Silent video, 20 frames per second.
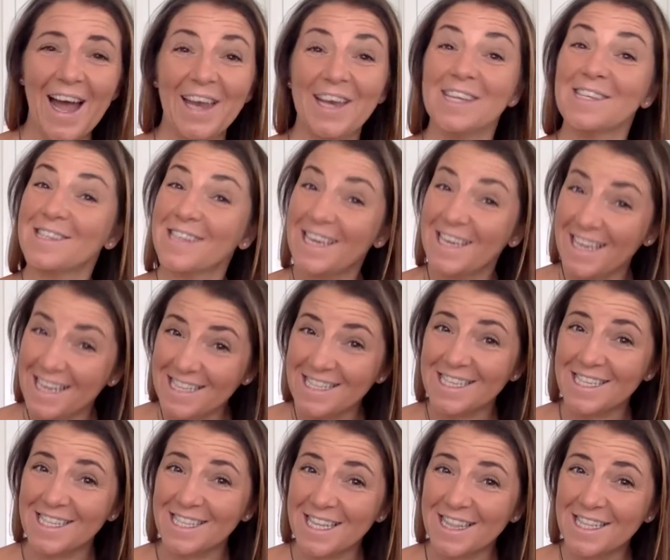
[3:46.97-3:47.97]
and it's
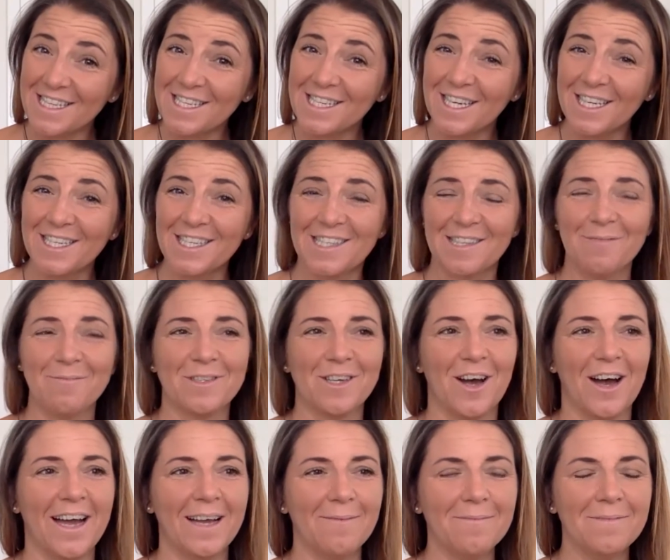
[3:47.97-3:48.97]
easier said than done
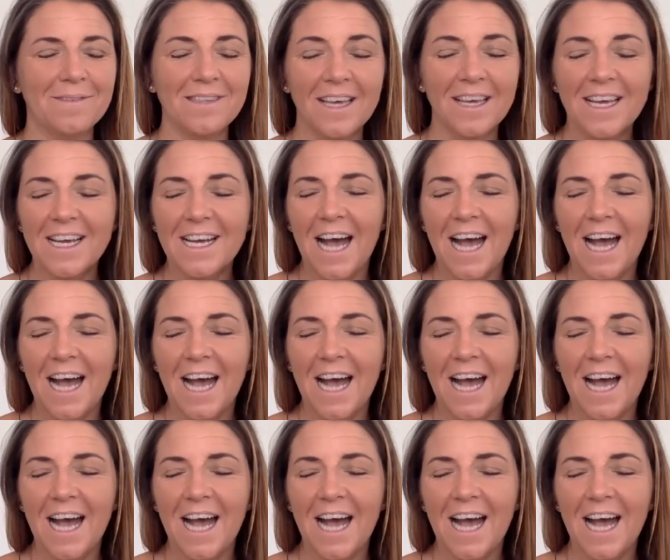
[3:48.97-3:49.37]
sometimes,